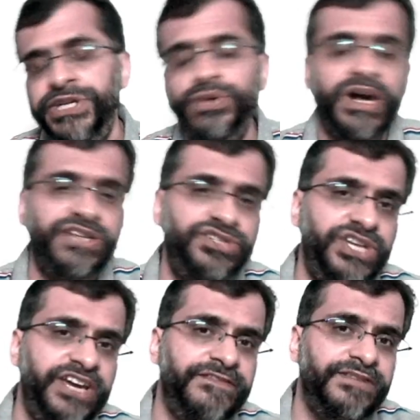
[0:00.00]
to
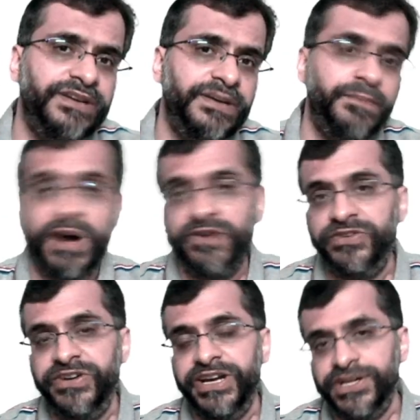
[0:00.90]
achieve
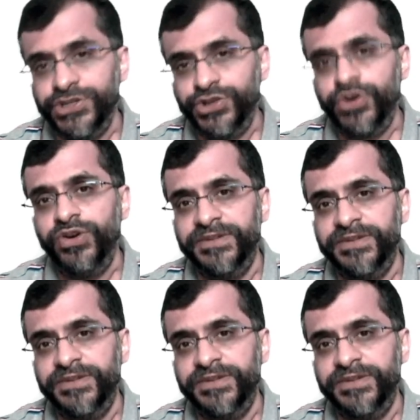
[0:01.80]
power and control.